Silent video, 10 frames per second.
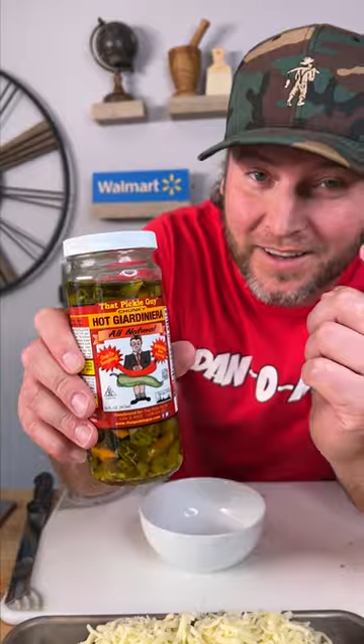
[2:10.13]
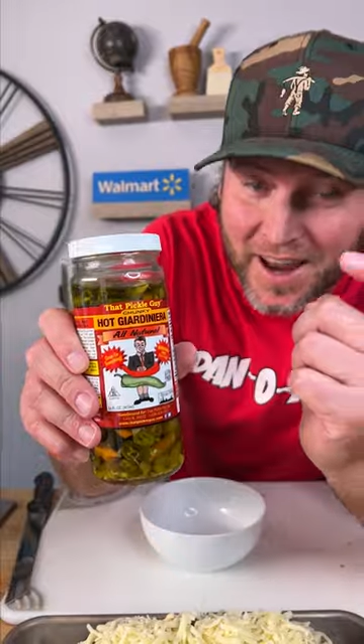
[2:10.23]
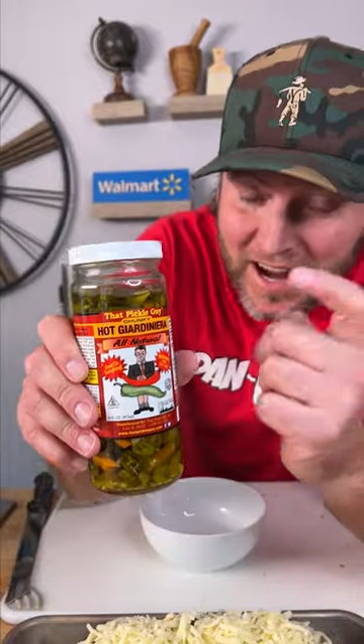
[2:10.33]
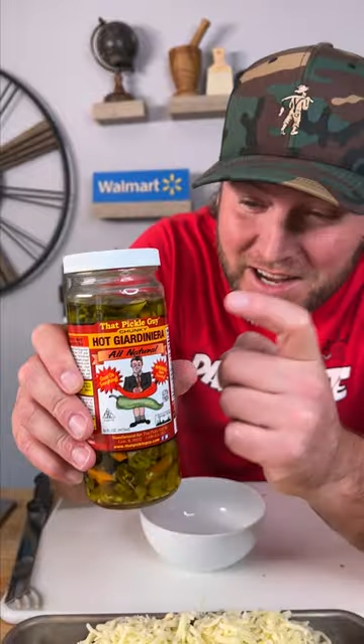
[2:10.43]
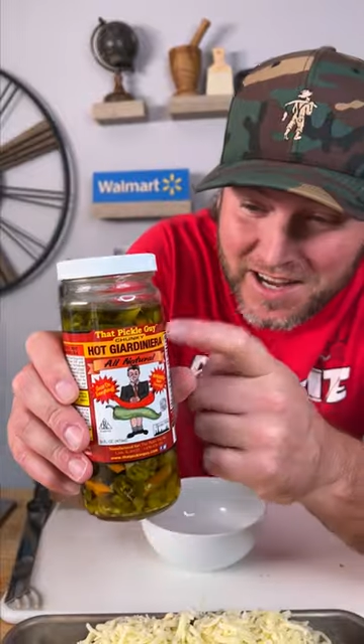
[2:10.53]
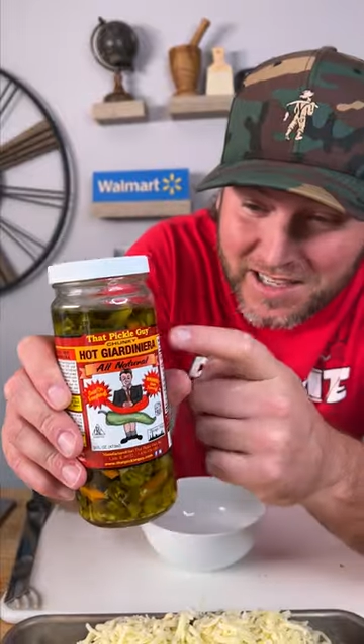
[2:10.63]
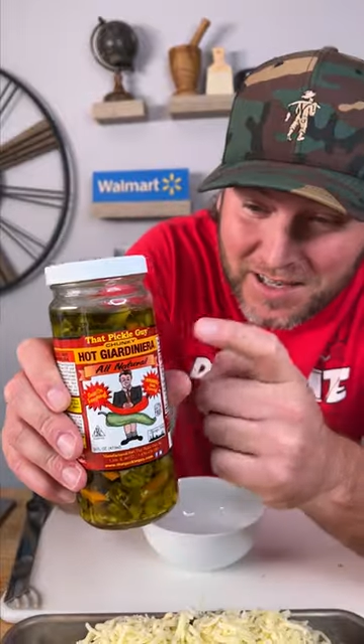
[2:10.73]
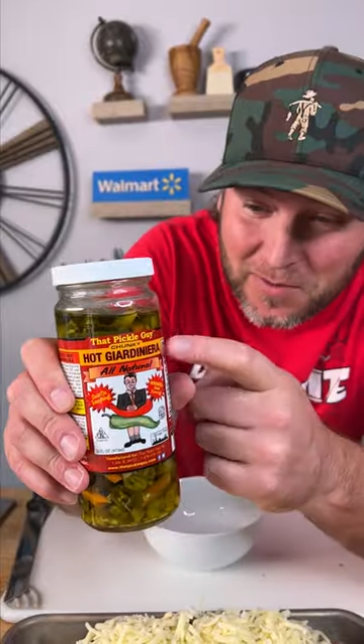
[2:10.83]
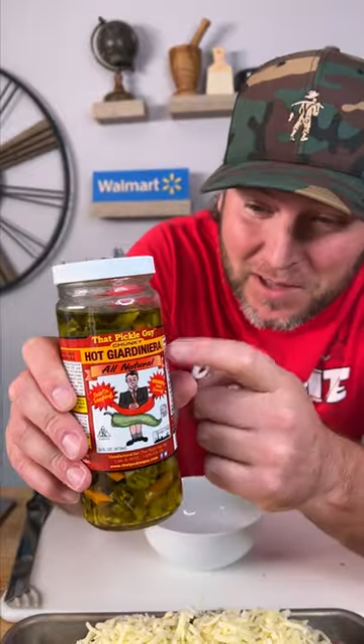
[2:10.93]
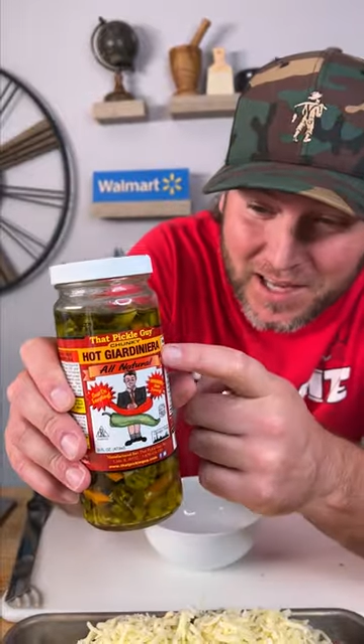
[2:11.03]
Now you need
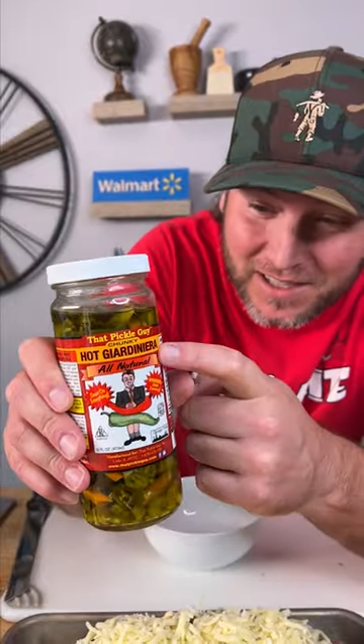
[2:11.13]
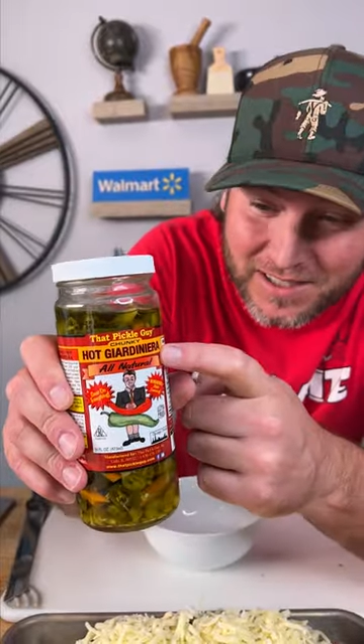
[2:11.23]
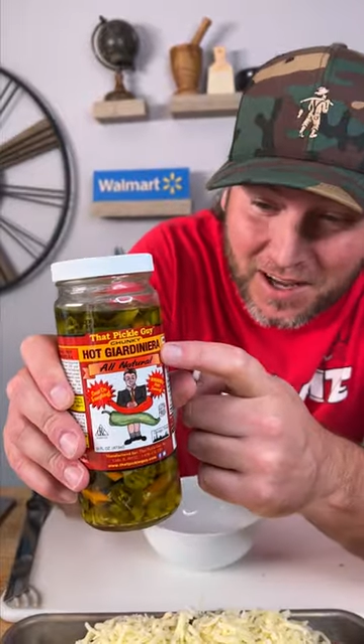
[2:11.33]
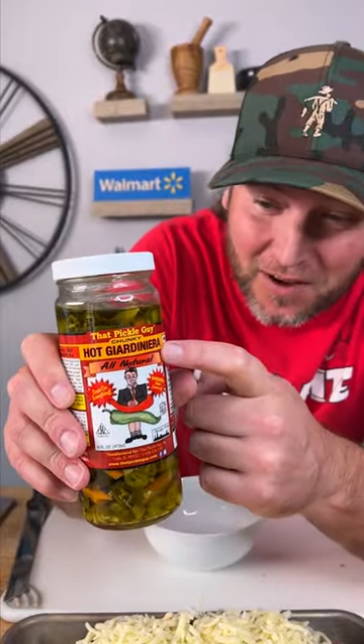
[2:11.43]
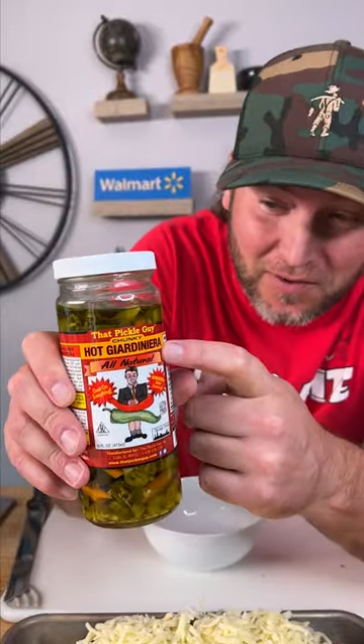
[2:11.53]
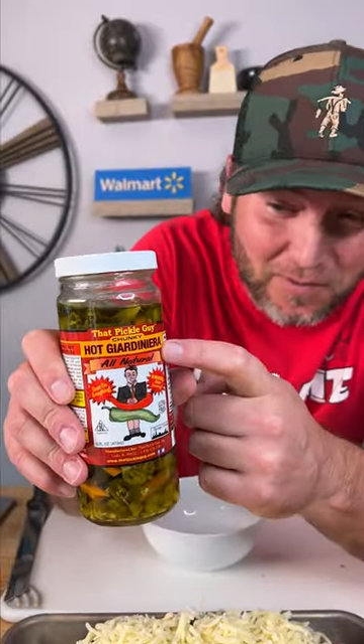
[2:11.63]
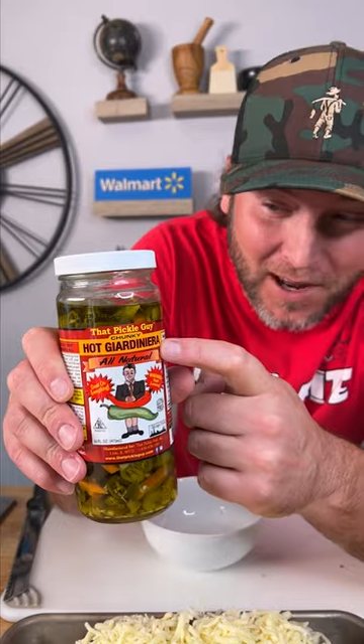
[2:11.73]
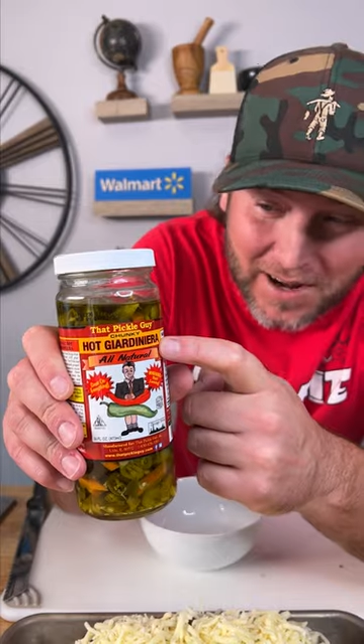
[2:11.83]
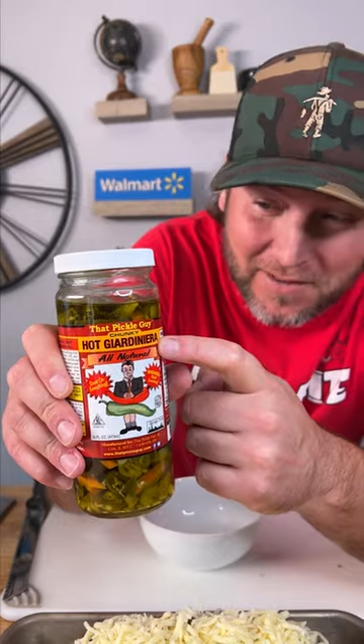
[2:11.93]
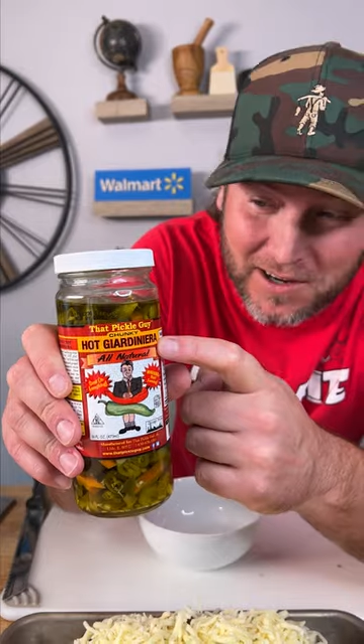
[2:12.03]
some of this stuff. I'm
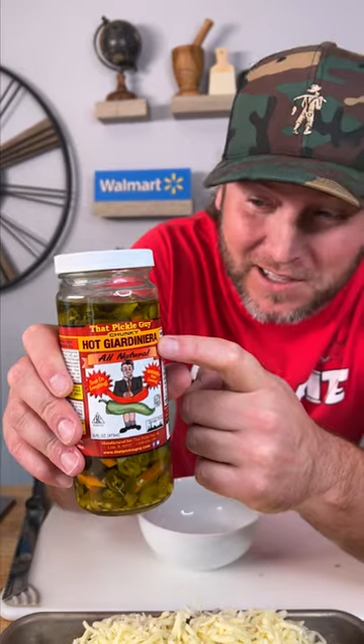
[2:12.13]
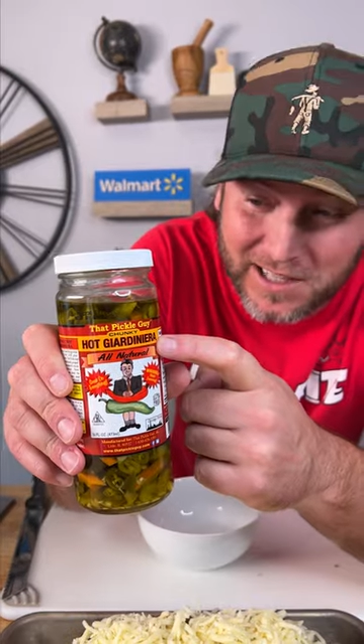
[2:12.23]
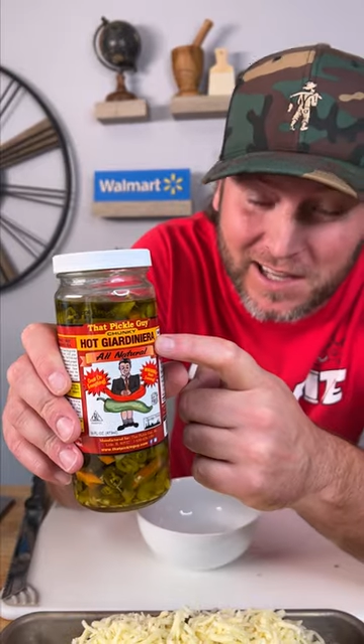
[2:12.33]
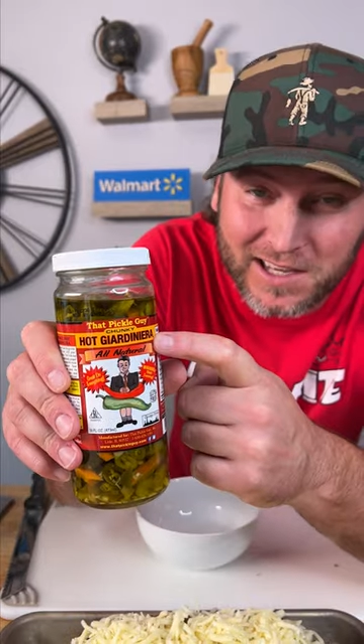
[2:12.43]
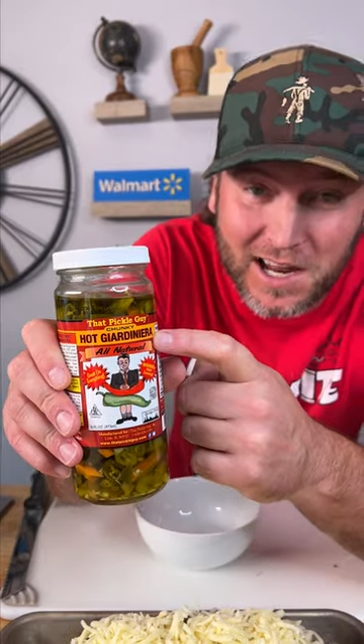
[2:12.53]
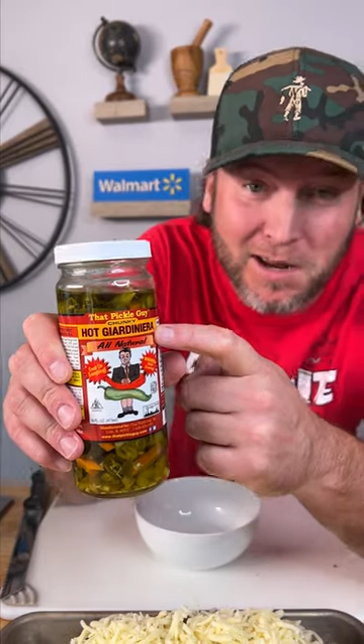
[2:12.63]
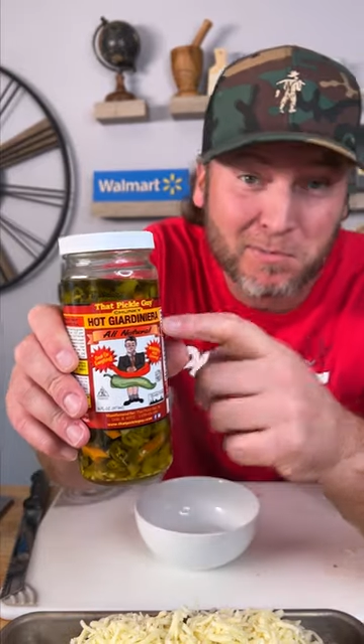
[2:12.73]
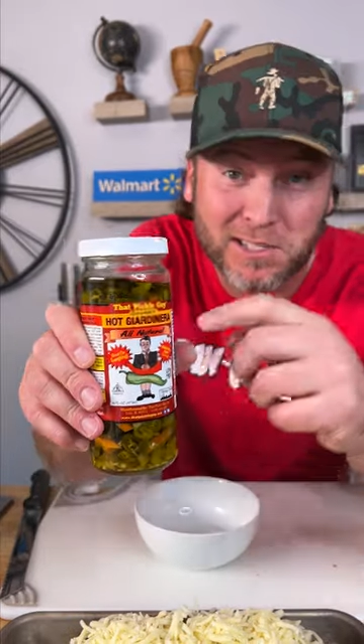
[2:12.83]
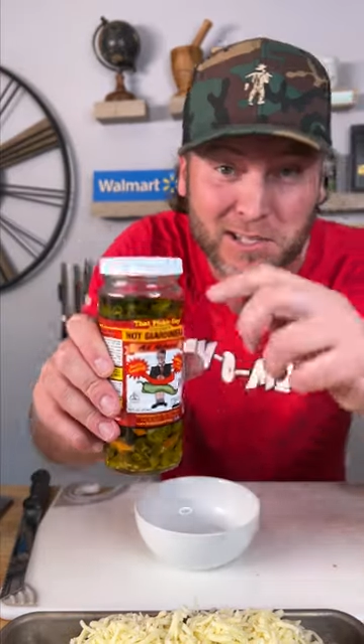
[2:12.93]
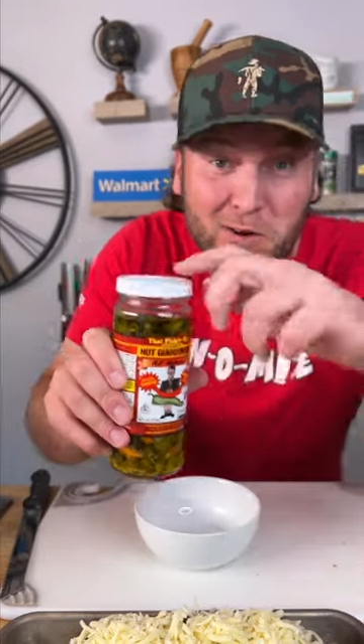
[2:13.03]
not even gonna say the name
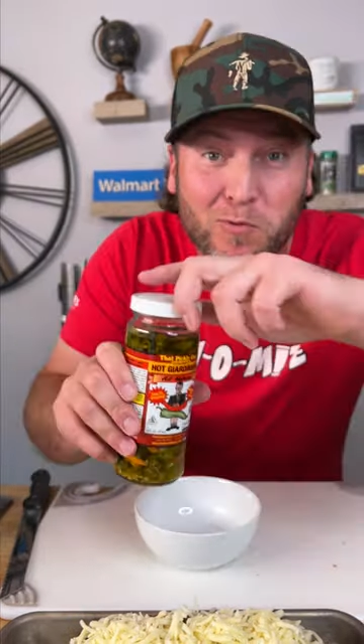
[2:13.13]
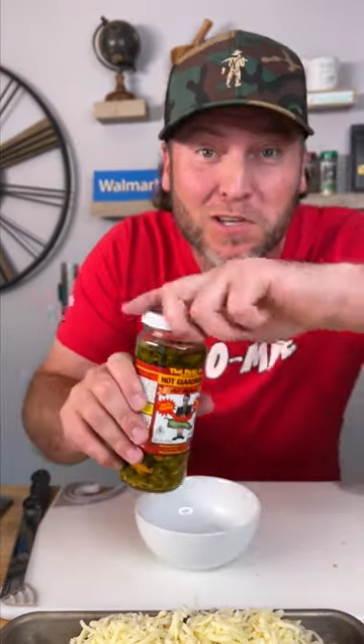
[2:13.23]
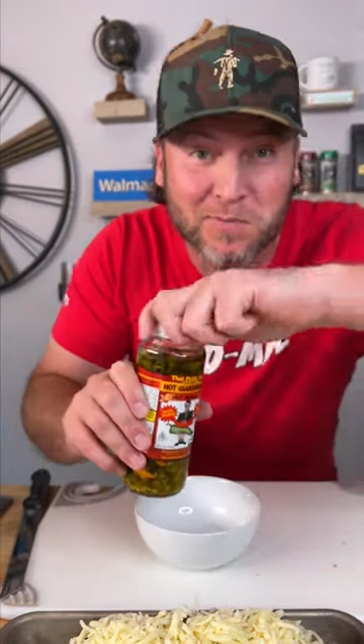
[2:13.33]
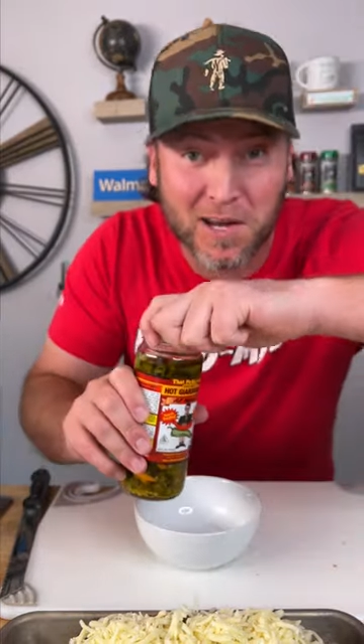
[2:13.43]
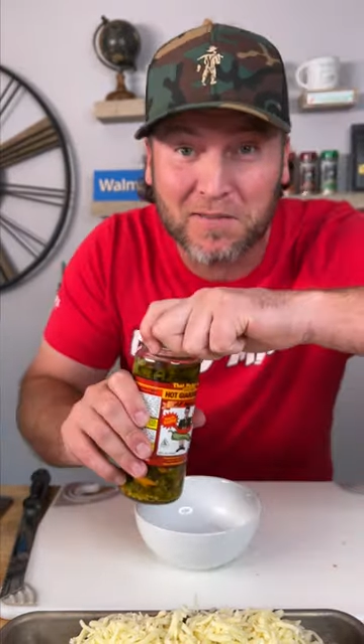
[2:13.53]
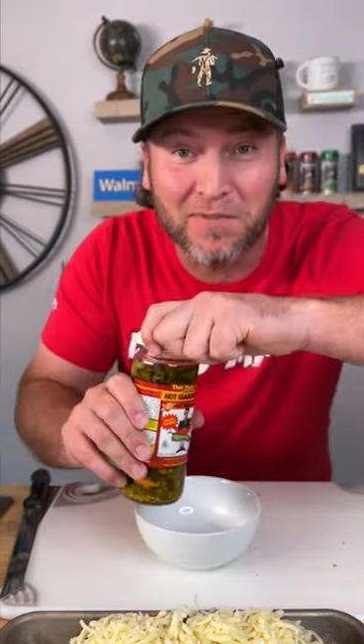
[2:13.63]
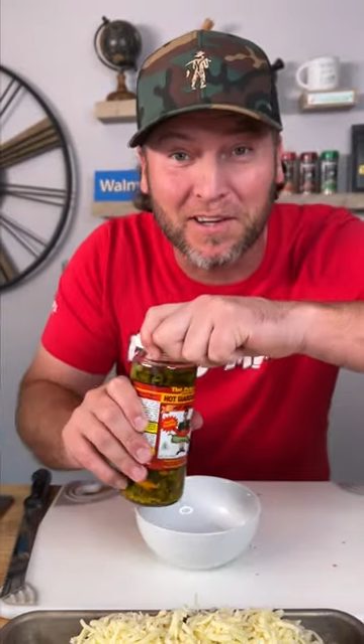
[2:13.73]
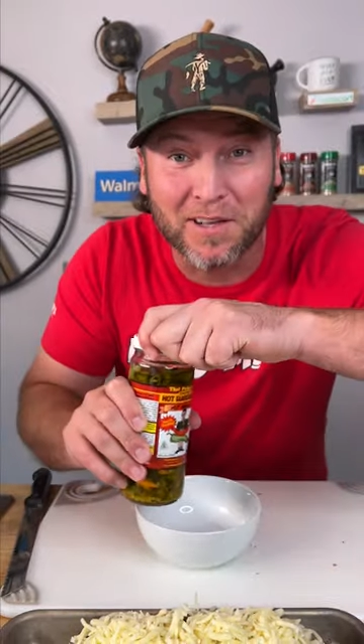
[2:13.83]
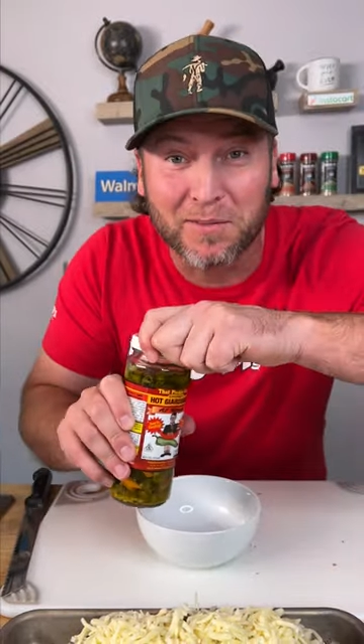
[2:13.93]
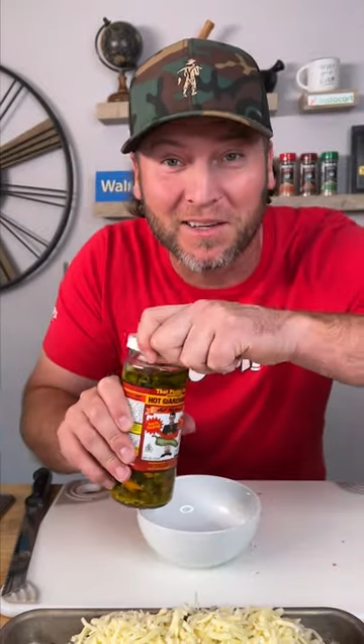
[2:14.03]
because I don't want you making
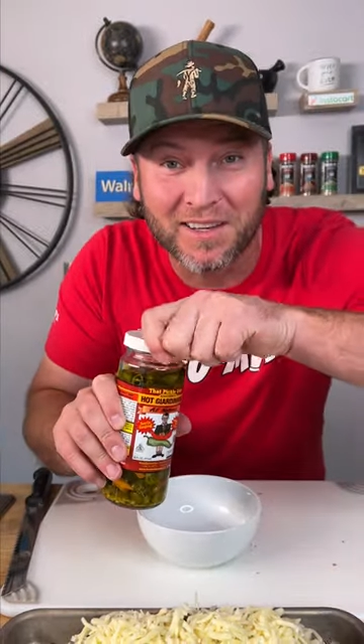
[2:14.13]
fun of me.